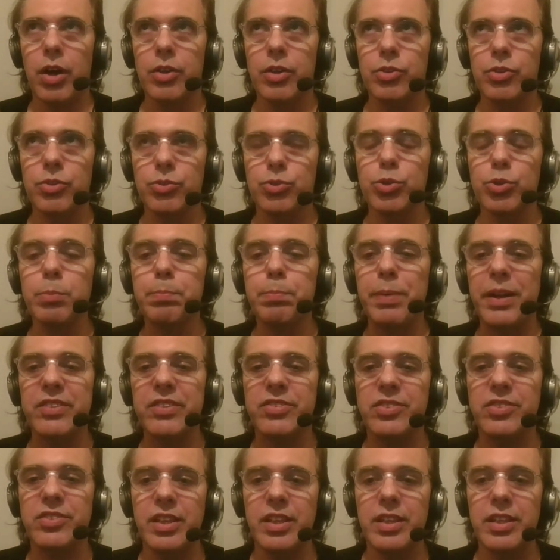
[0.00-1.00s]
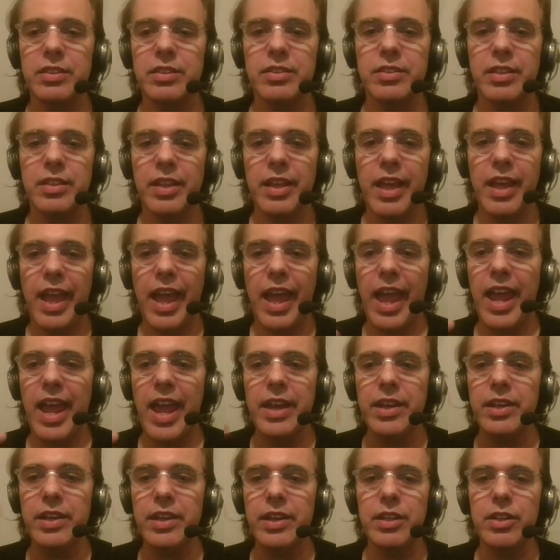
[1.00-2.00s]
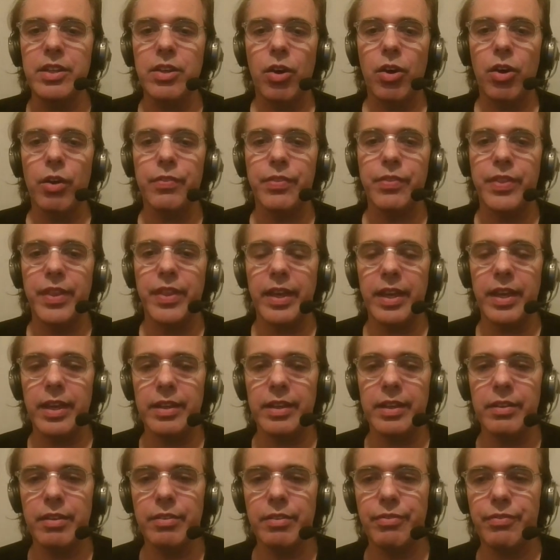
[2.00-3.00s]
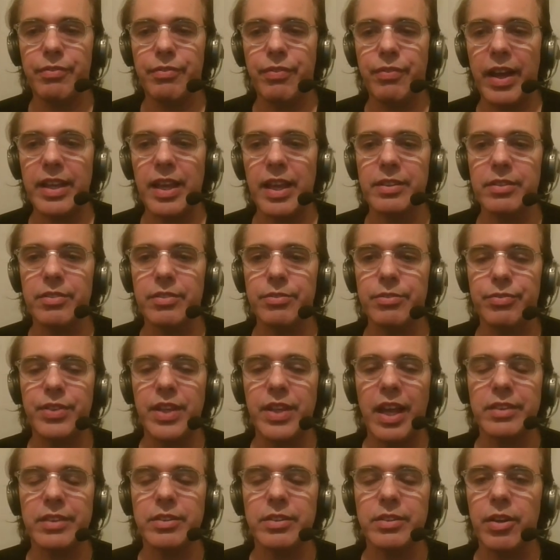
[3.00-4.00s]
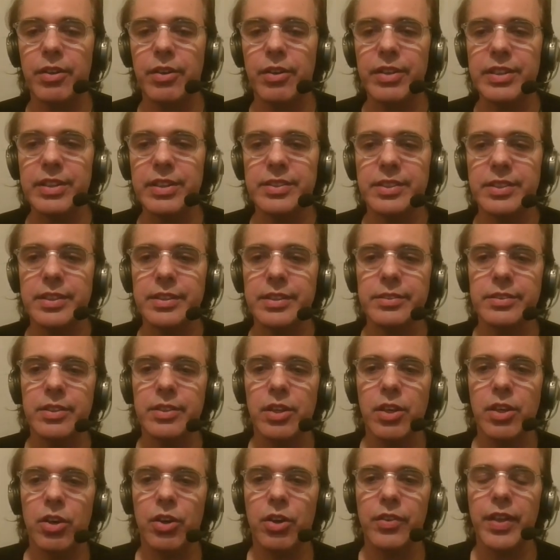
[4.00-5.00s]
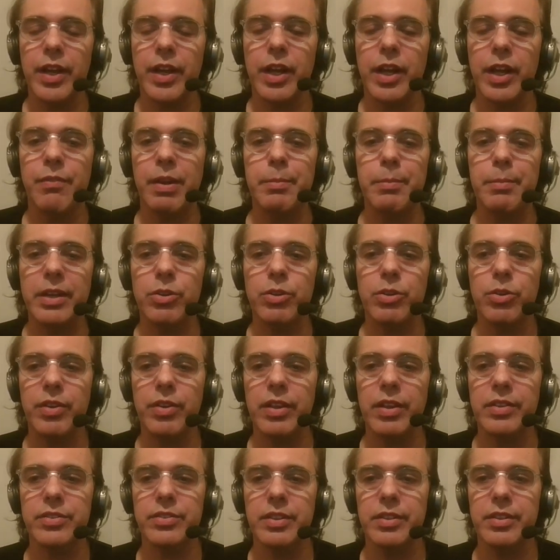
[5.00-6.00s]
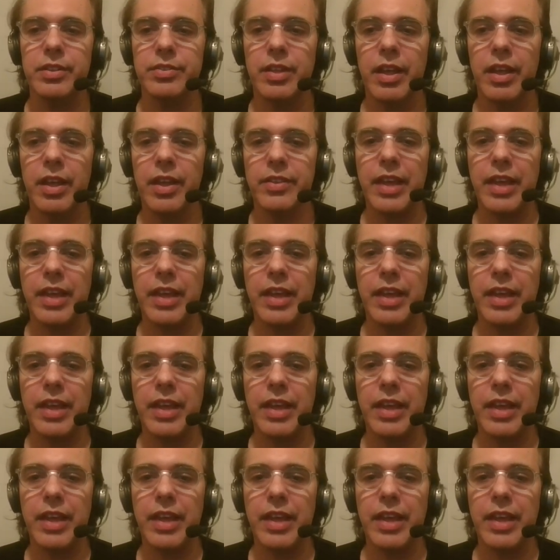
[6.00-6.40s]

supersede any of the fiat currencies or the government currencies